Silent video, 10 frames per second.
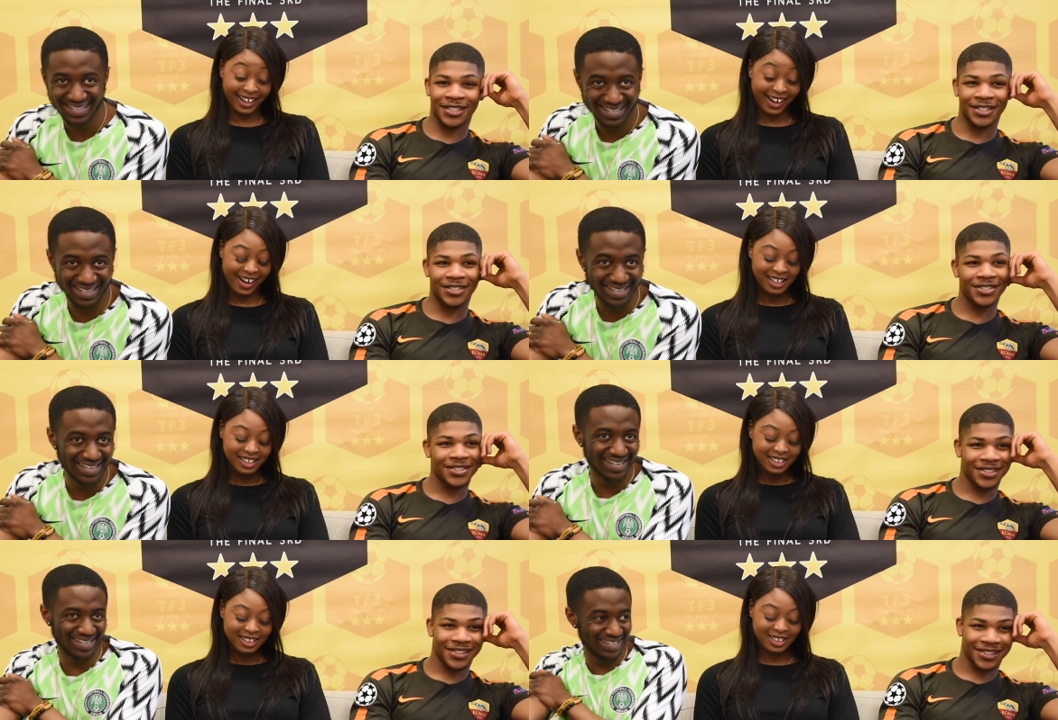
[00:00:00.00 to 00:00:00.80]
Speaker 1: this
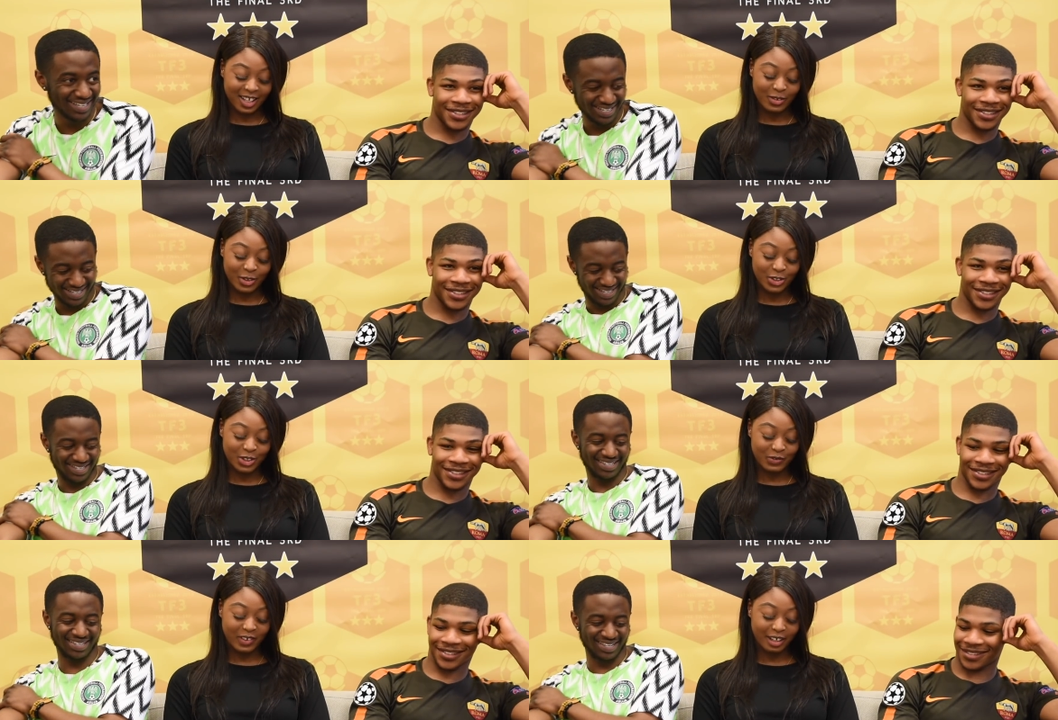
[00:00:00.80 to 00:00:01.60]
is? so who do you
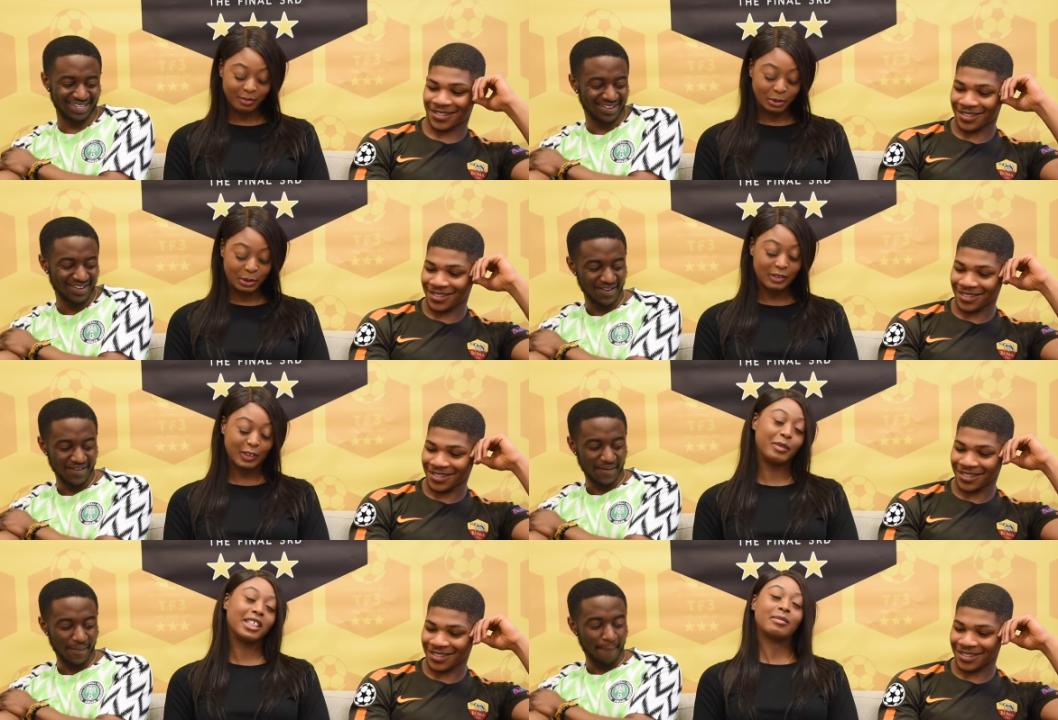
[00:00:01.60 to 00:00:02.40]
think Bournemouth's
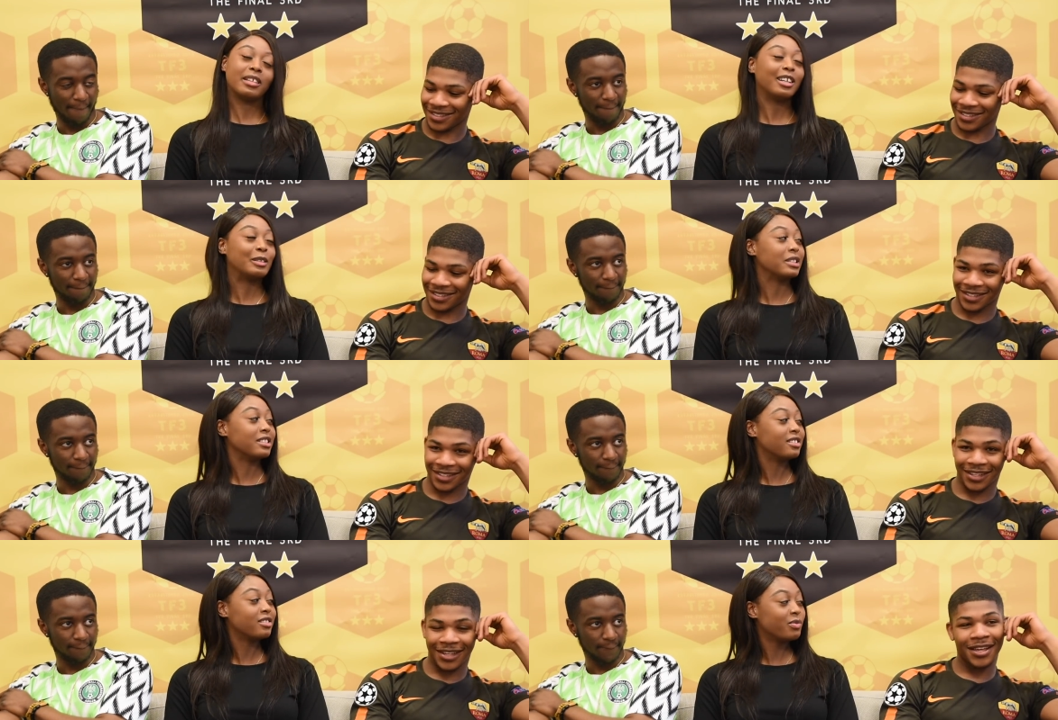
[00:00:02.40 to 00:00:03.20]
best player
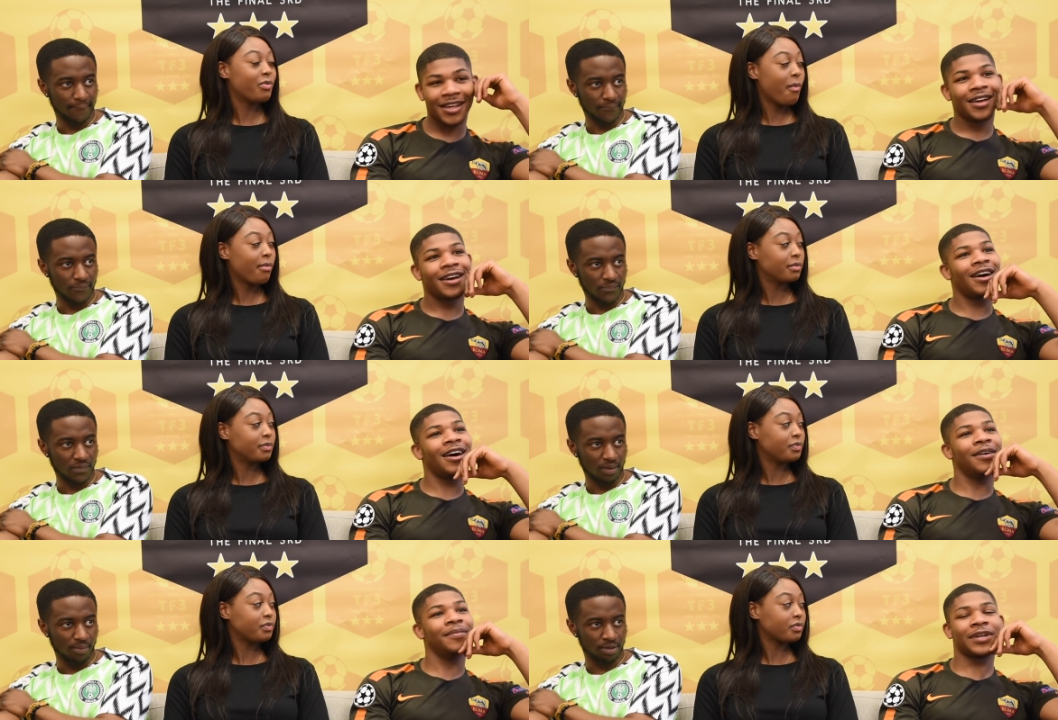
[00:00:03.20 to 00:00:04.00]
was?
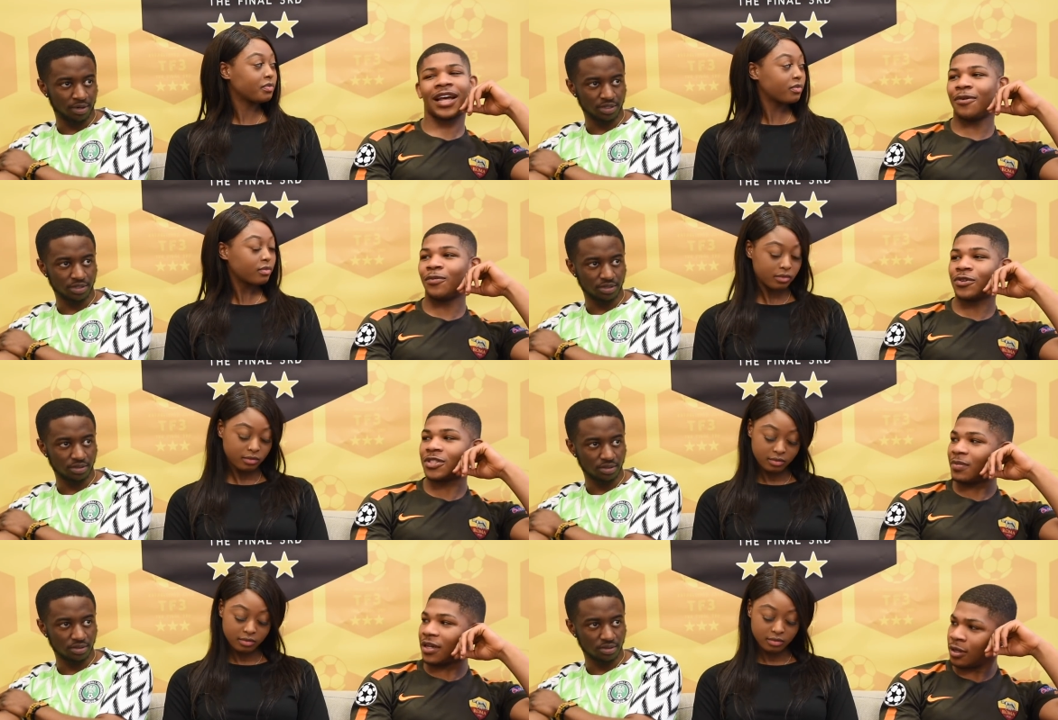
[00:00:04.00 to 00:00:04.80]
Speaker 2: Um, Callum
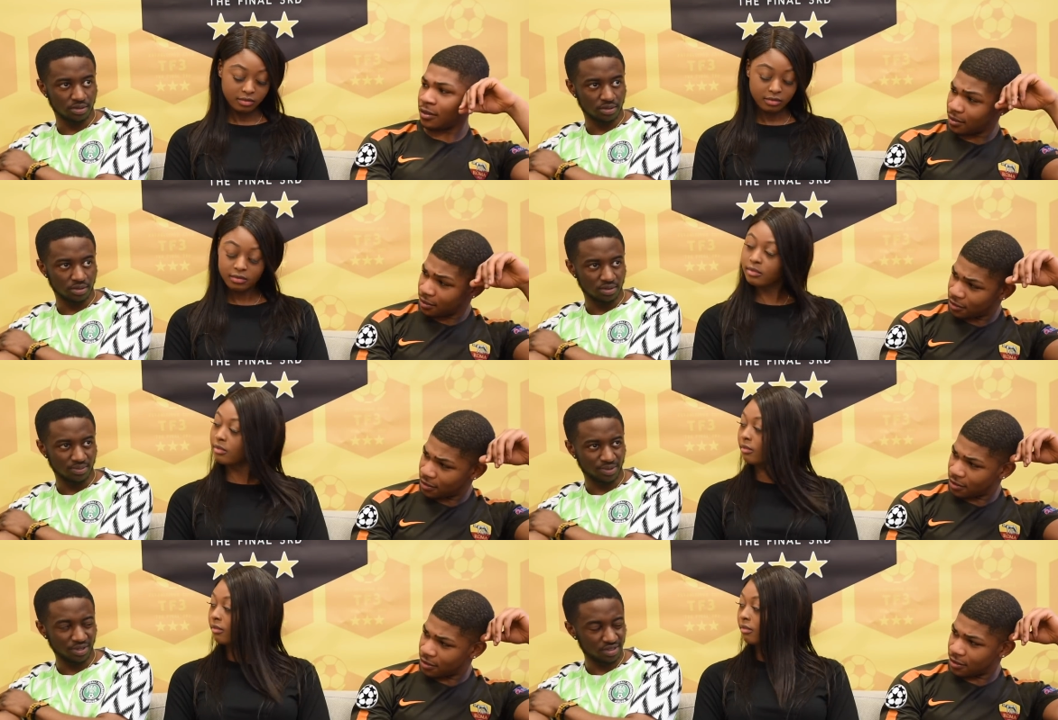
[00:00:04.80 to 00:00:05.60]
Wilson, huh?
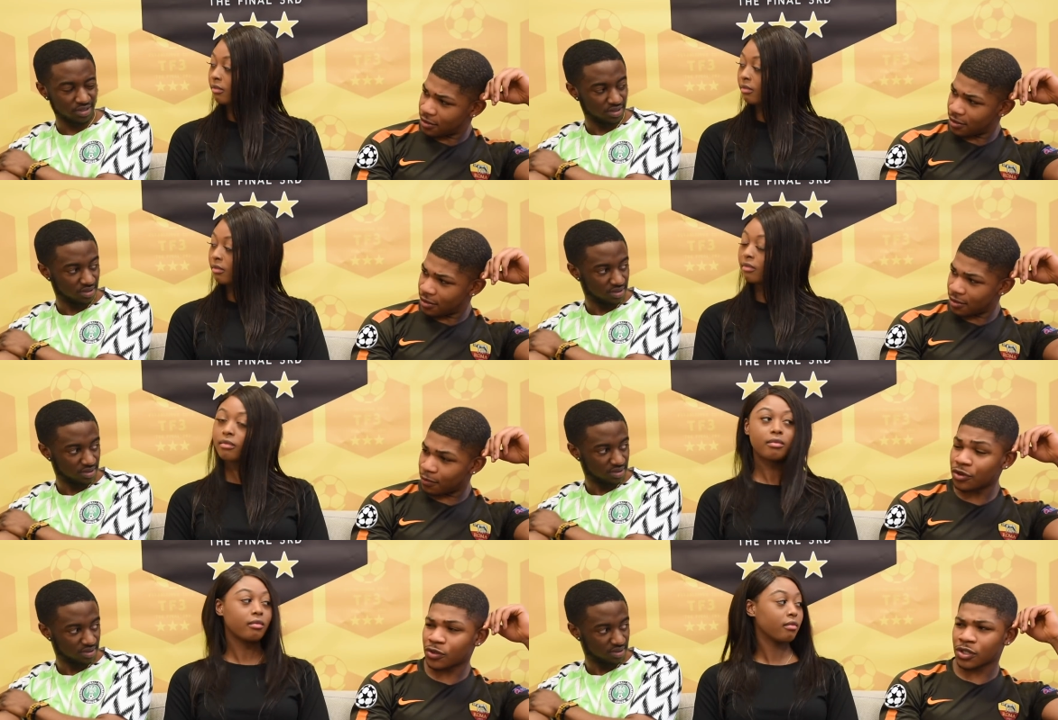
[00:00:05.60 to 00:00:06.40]
Brooks.
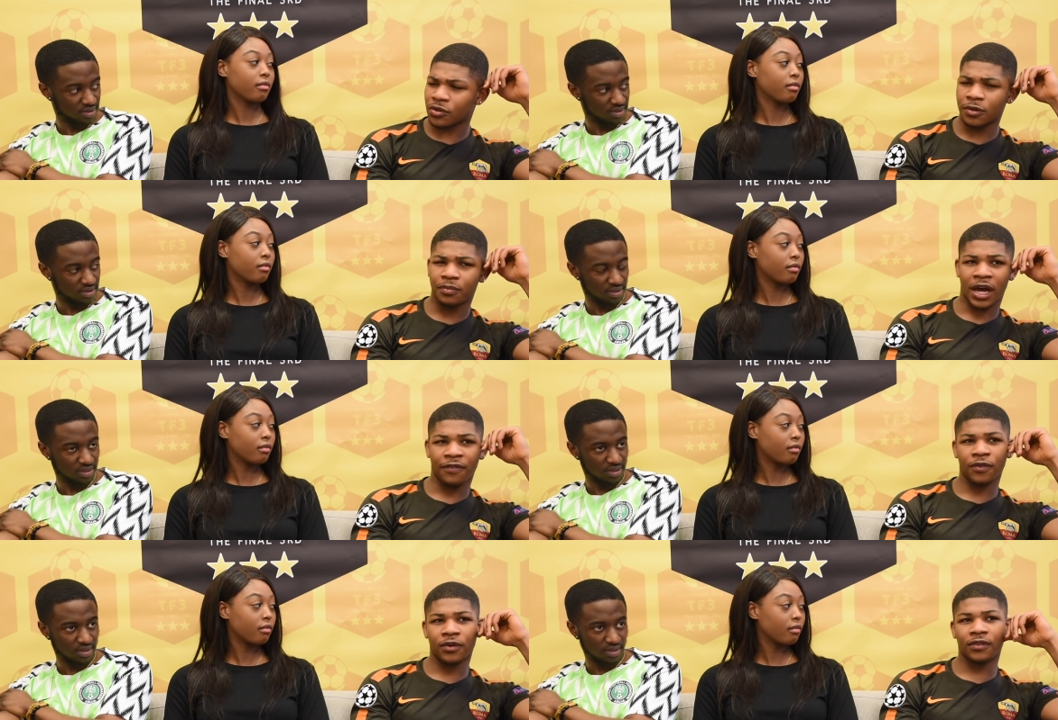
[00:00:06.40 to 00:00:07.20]
Brooks was good, but I
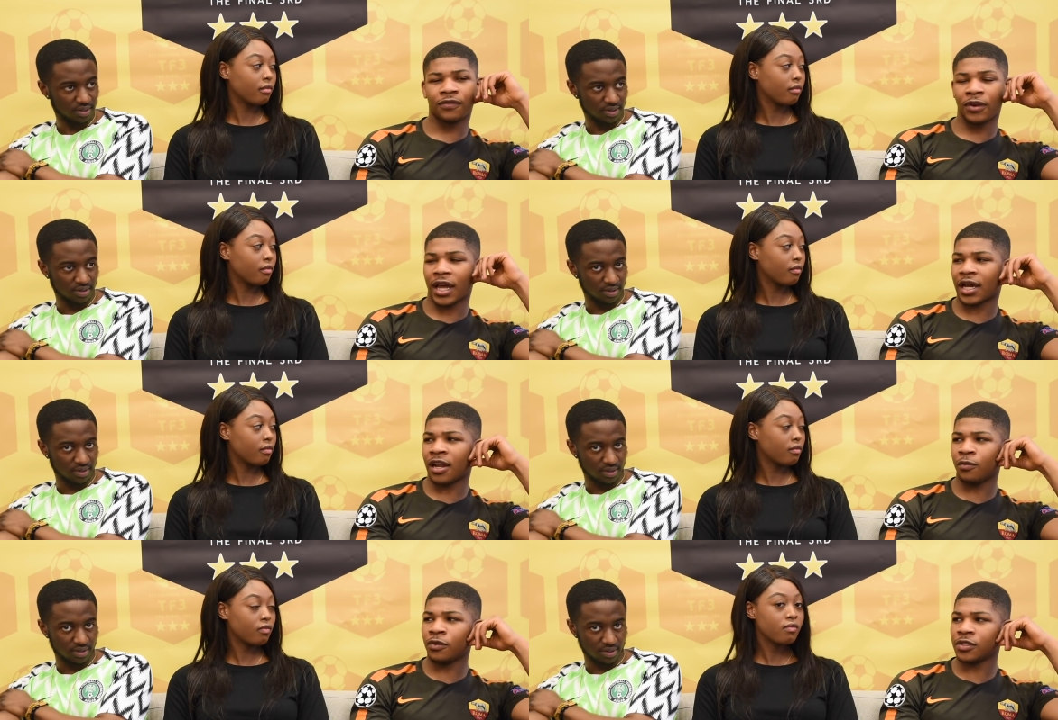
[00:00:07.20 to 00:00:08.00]
thought, thought like
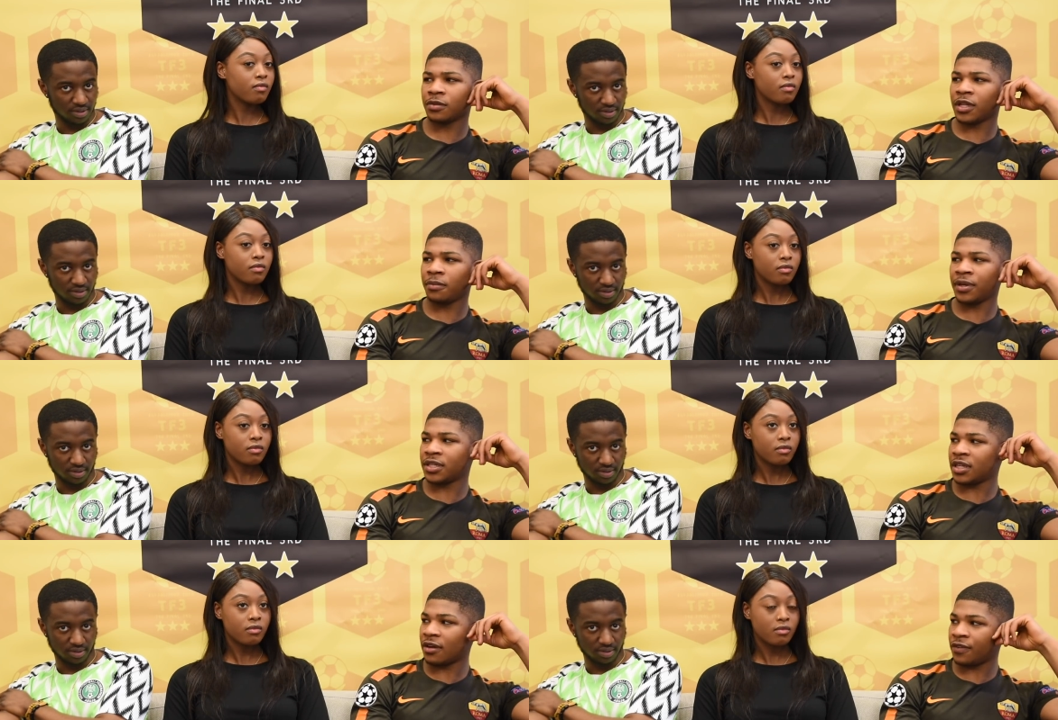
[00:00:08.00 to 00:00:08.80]
Callum Wilson did bits
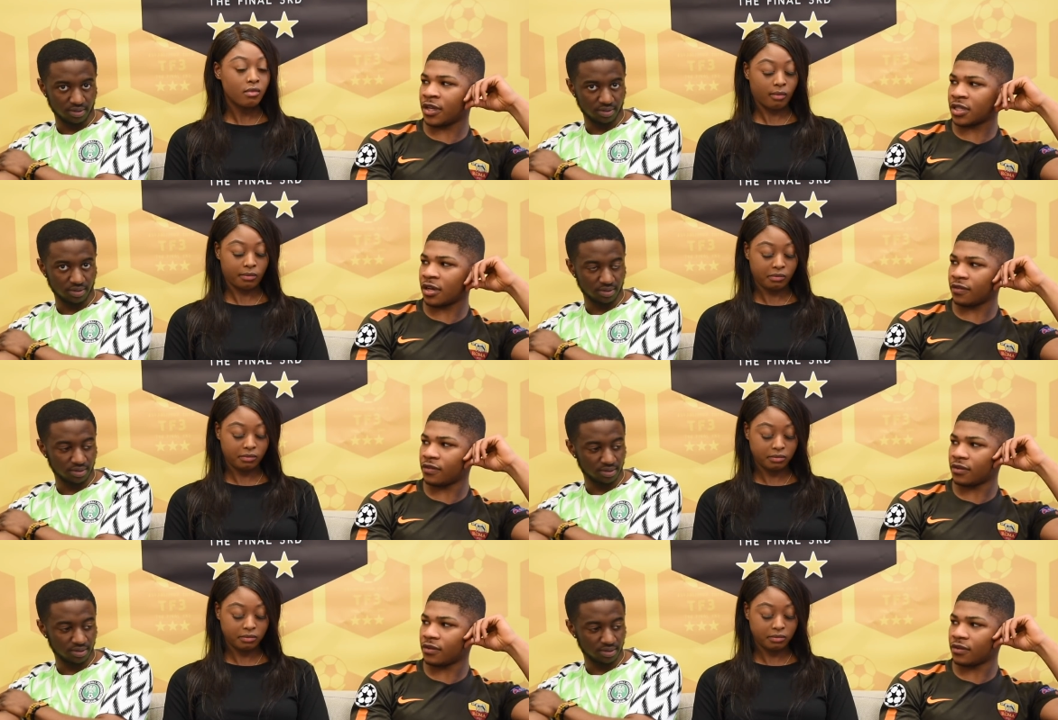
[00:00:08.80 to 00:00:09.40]
in that first half.